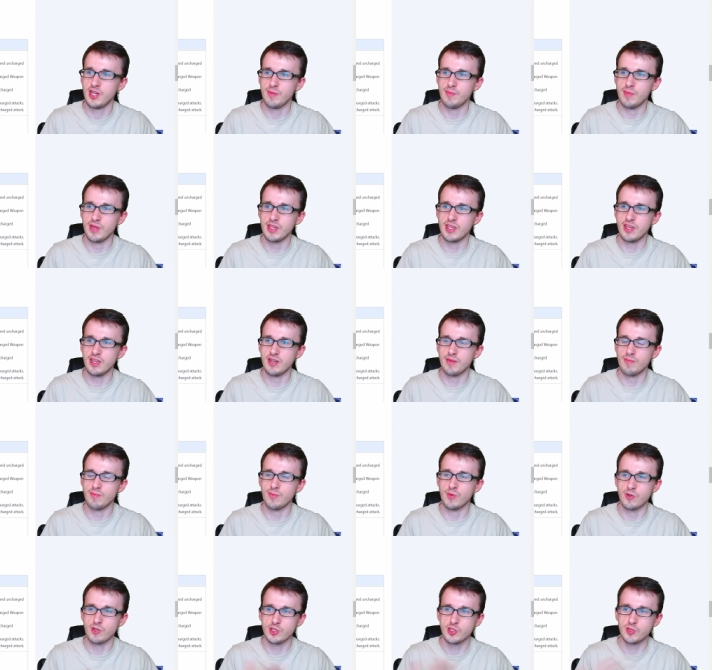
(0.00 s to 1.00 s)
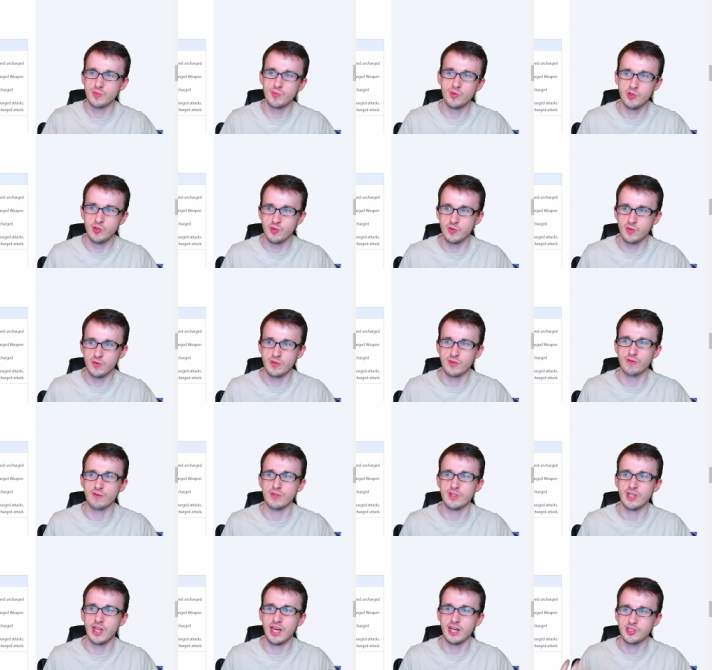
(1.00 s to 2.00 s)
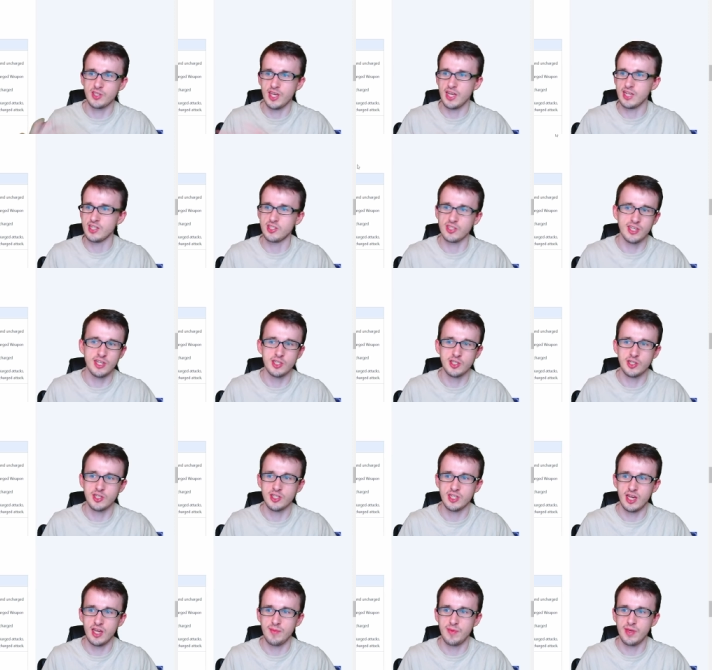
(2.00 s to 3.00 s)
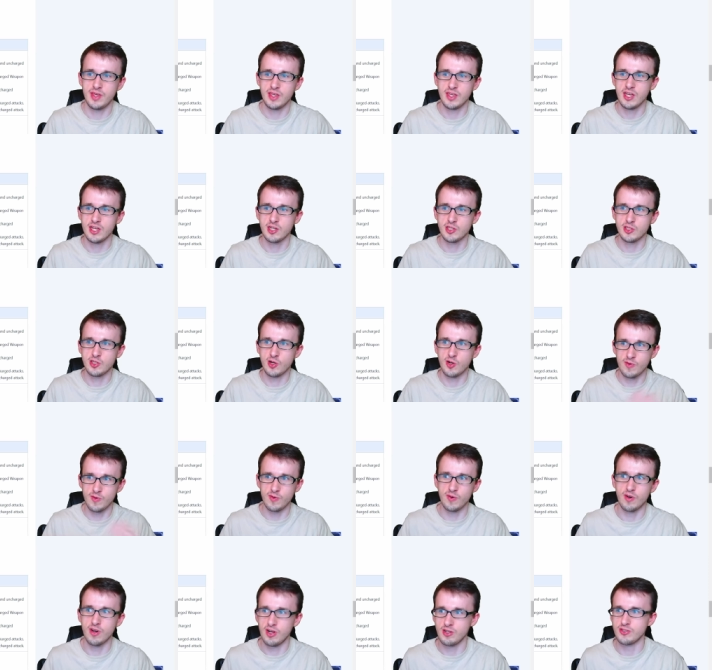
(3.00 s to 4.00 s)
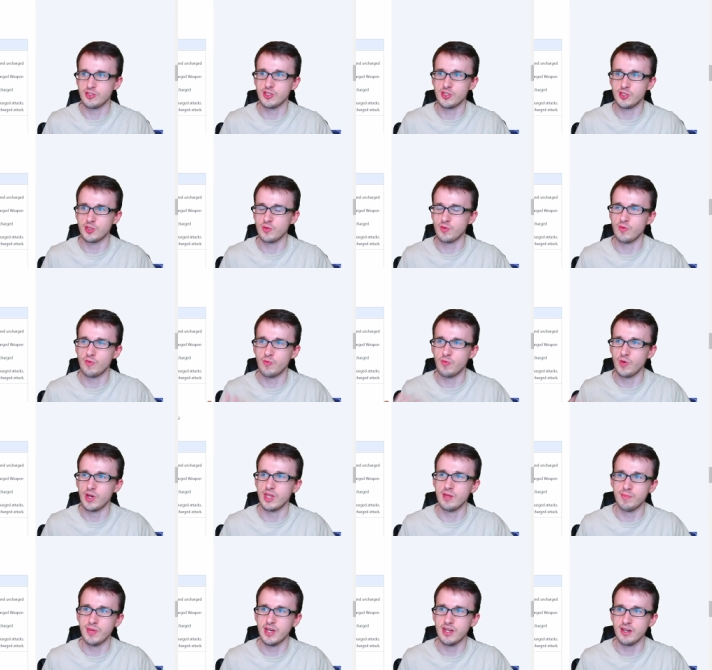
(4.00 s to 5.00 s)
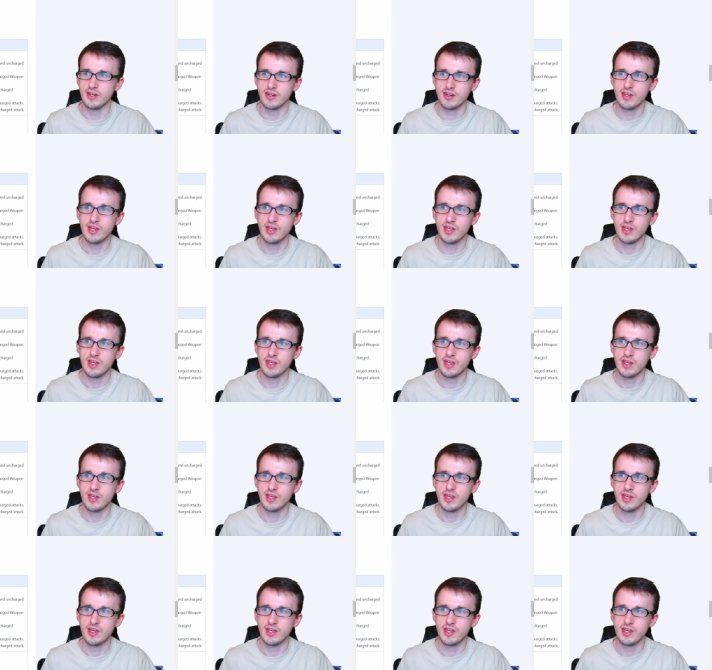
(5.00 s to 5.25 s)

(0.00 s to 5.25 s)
making it more smooth with the relaxed cancellation timing, just overall just way better.